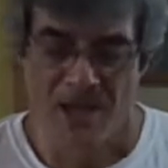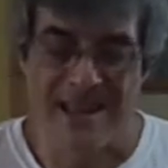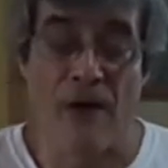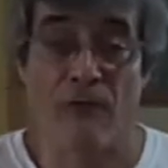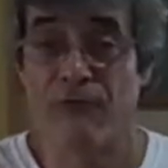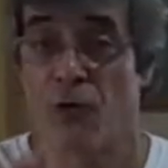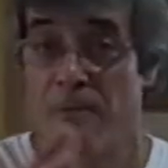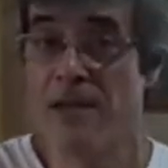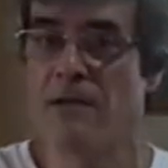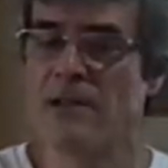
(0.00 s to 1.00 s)
Now, from
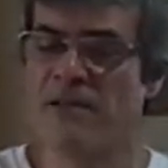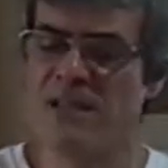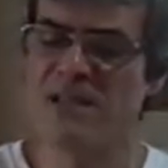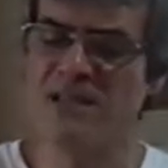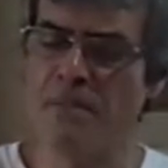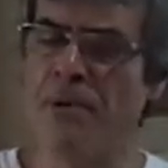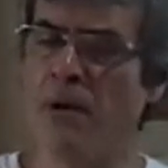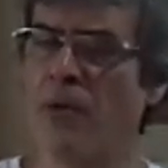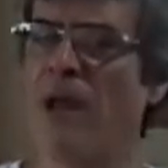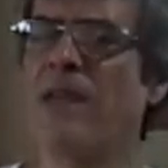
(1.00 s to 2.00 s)
here, now this is the
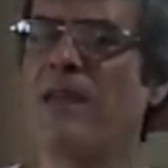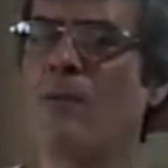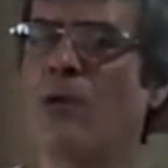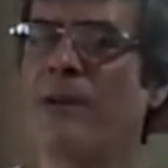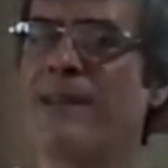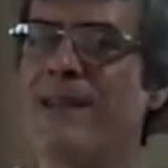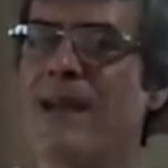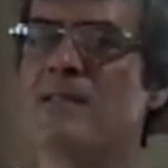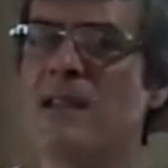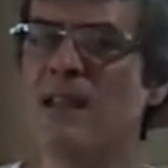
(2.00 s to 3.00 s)
part where, where it
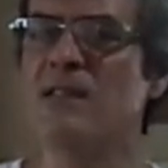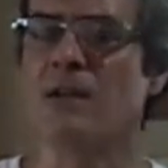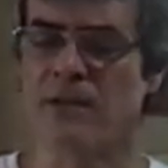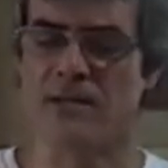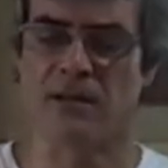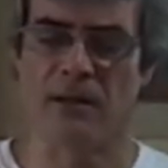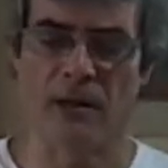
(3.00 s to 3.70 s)
gets interesting.